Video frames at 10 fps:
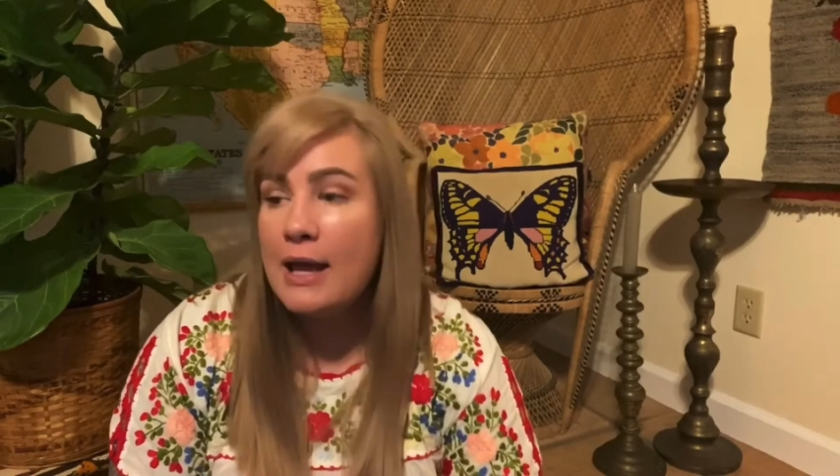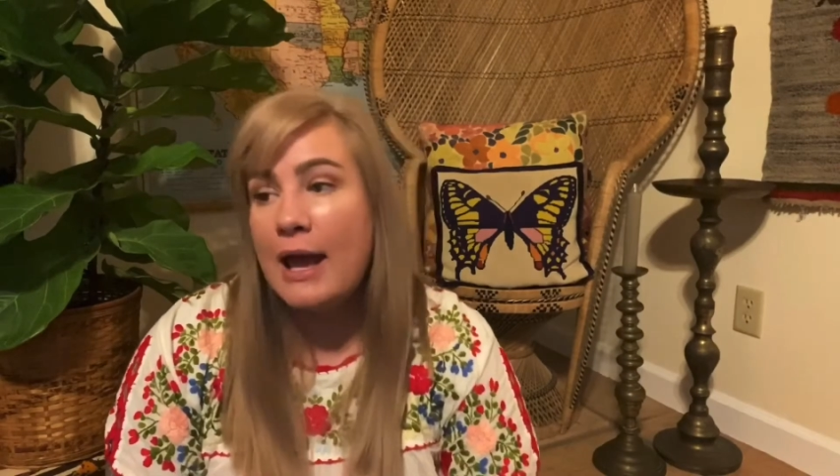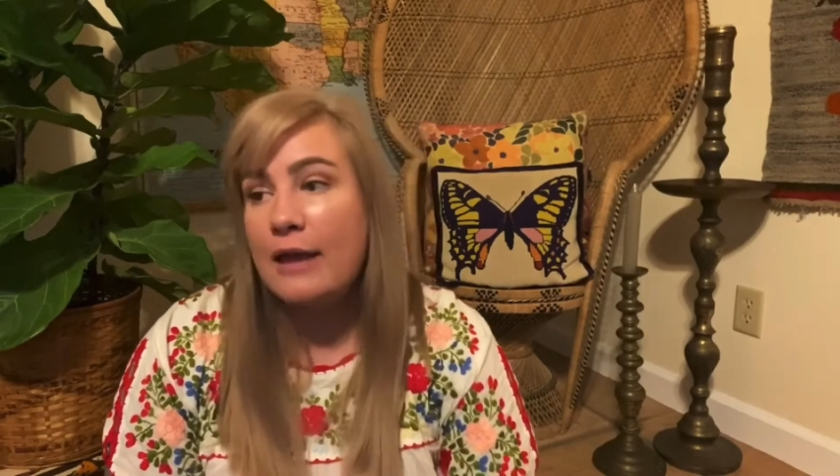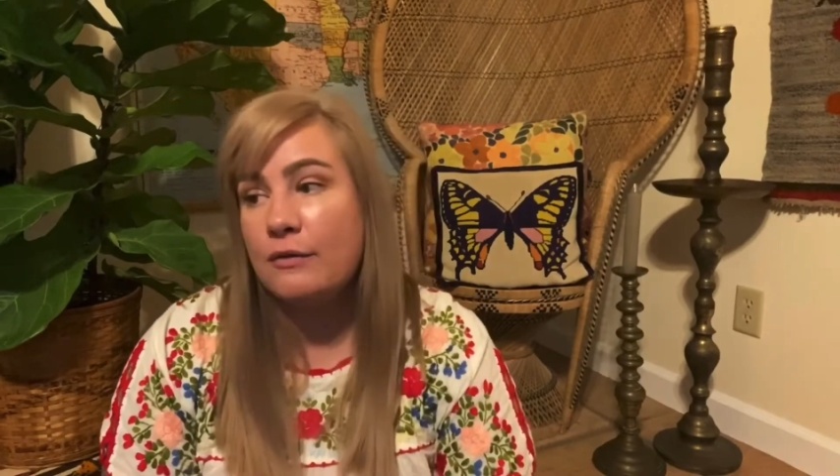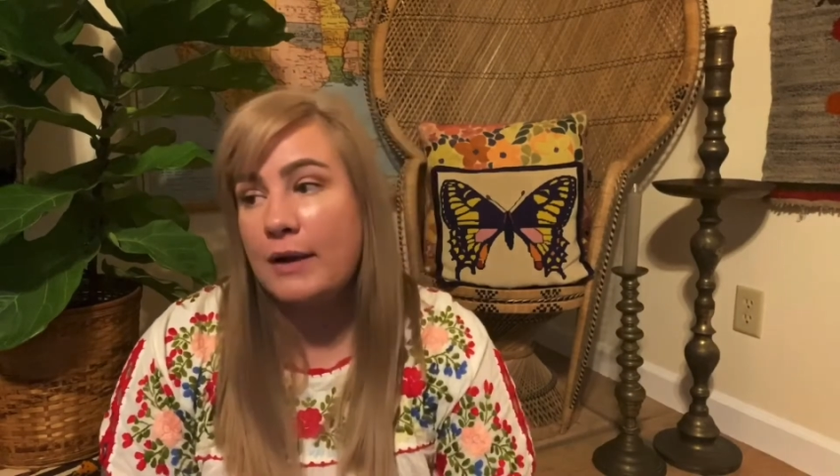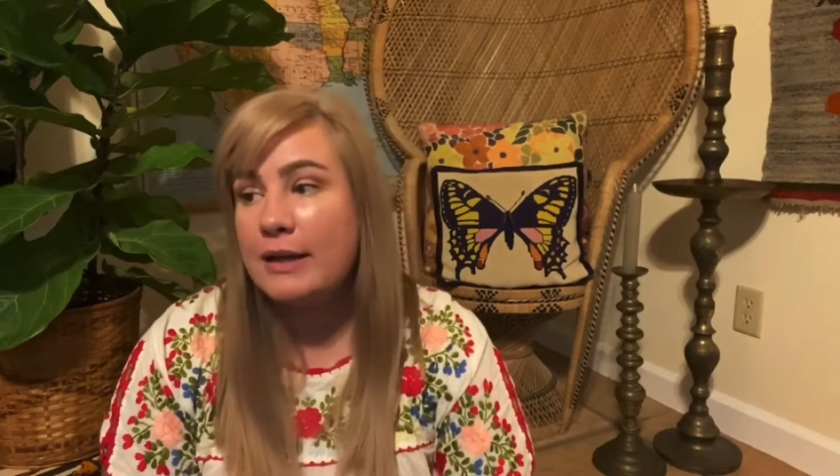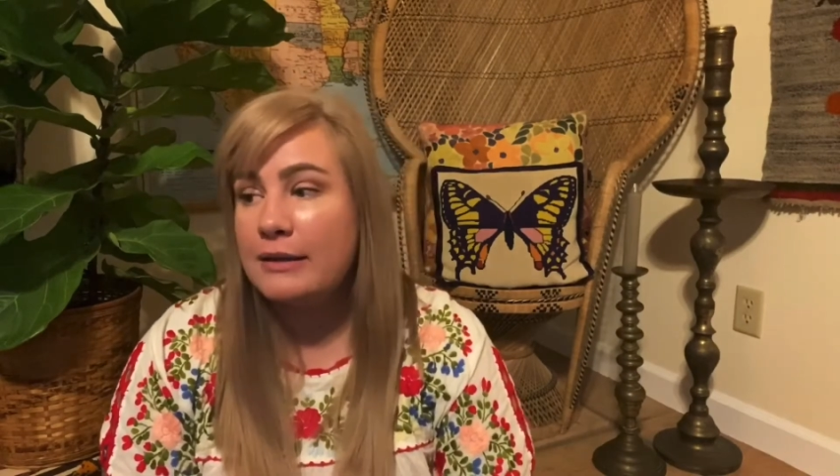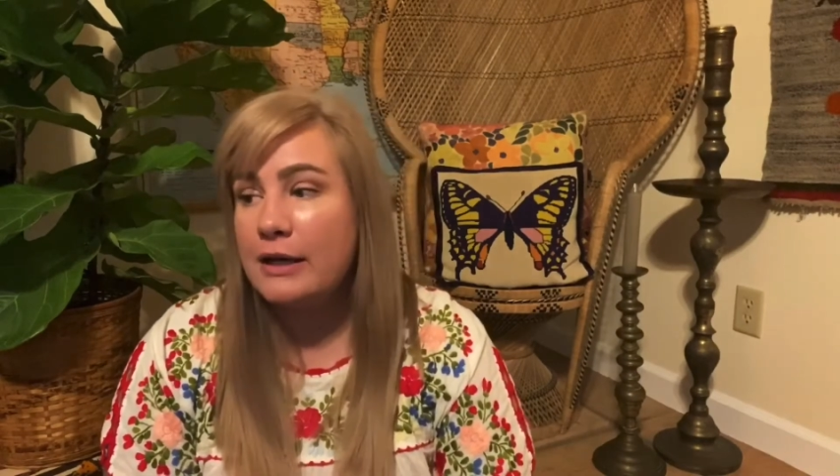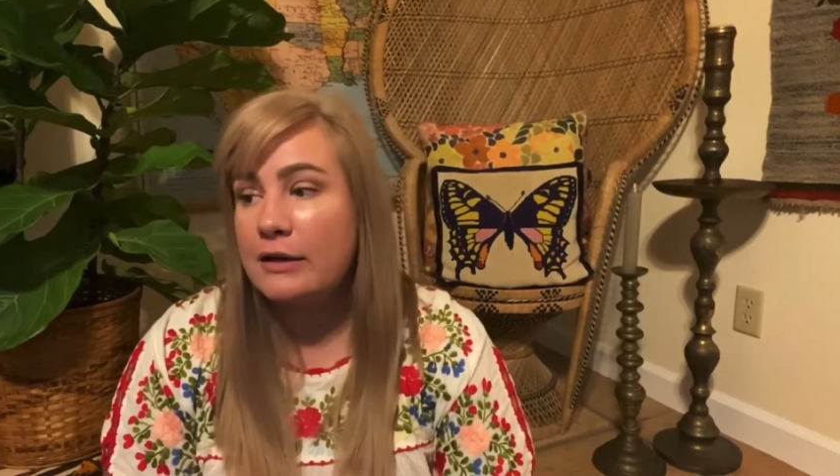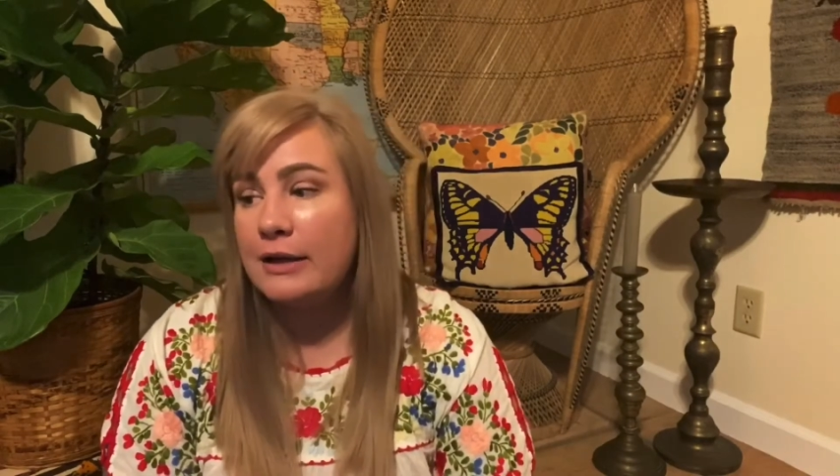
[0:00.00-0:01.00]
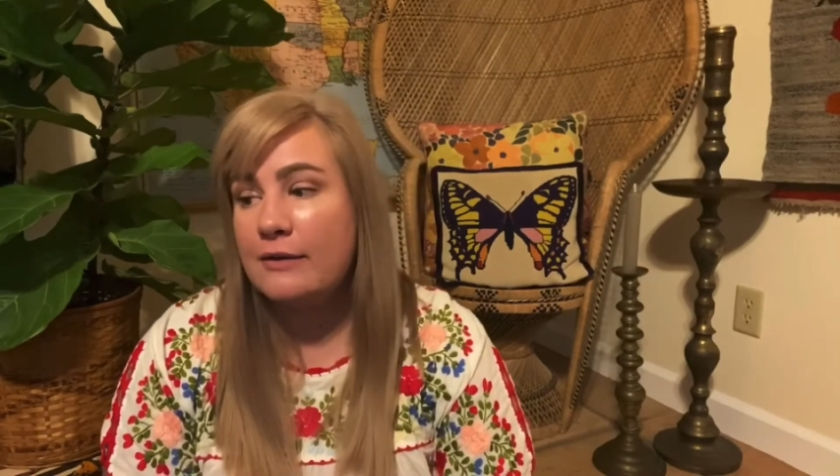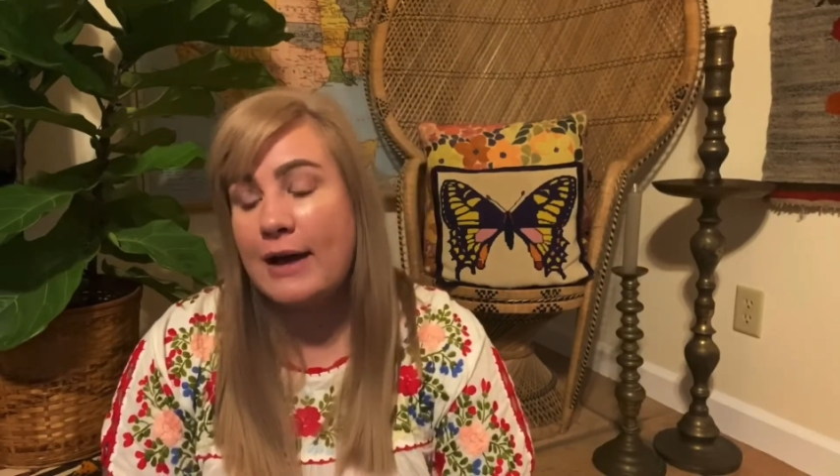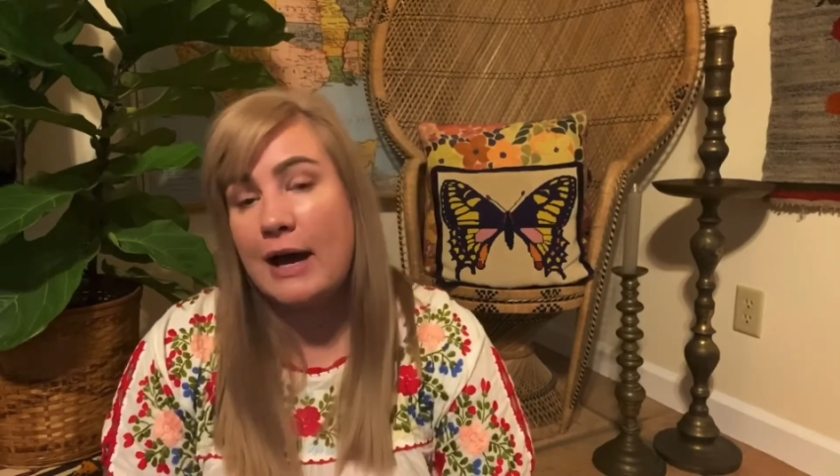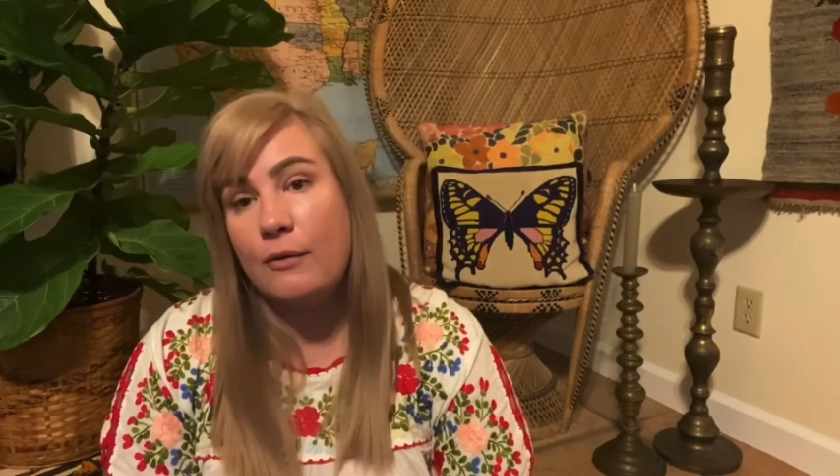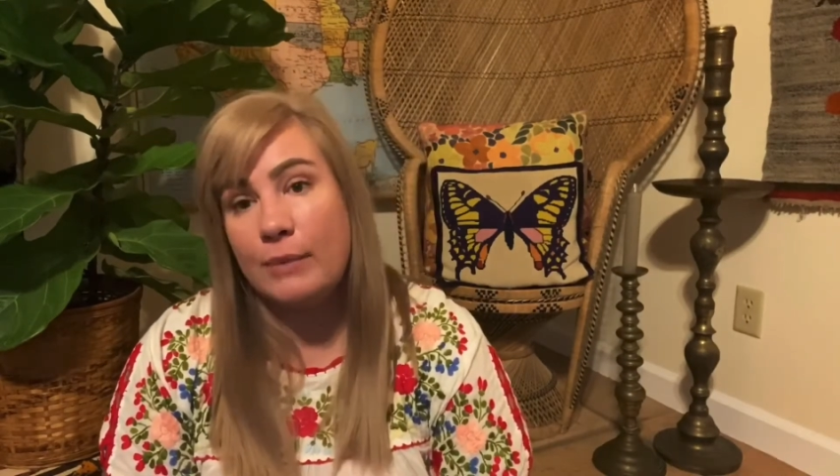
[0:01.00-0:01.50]
and the regularity of
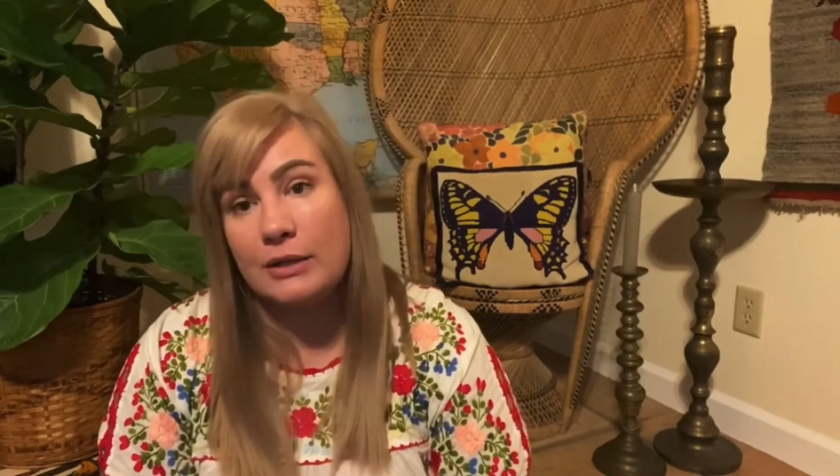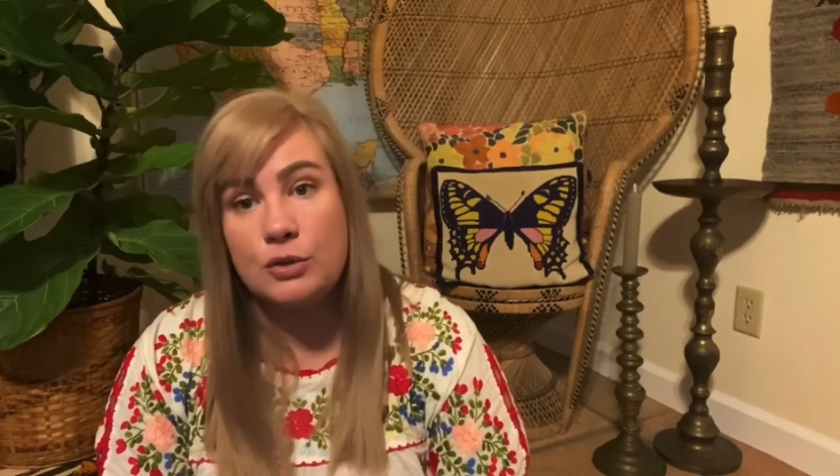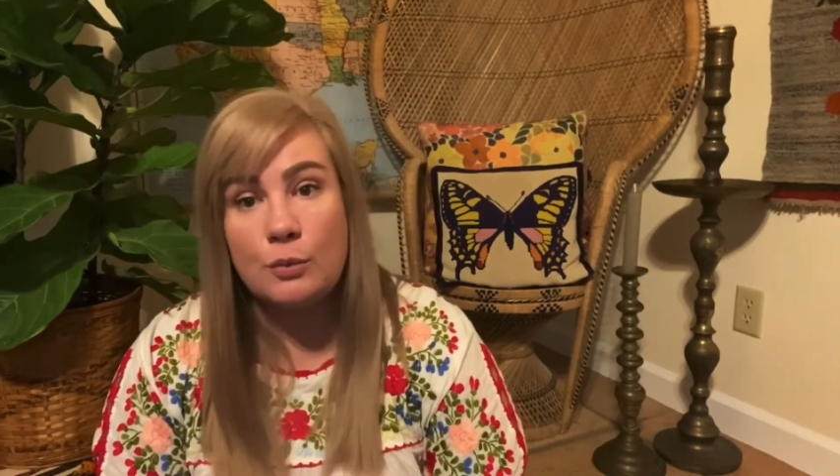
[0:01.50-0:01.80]
how much you